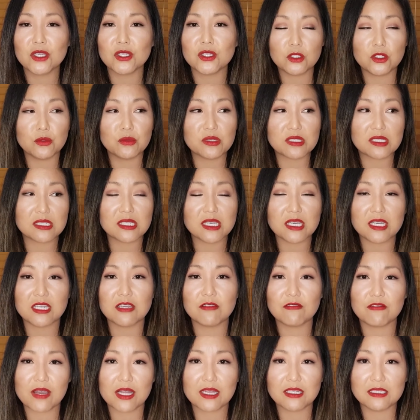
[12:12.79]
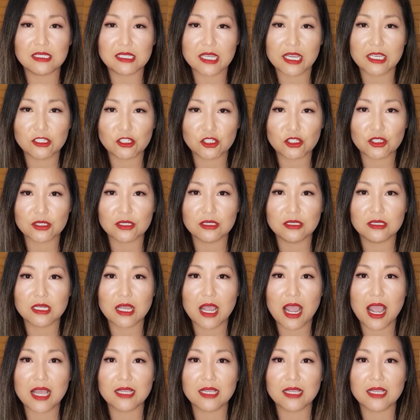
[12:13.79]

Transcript: you were seeking validation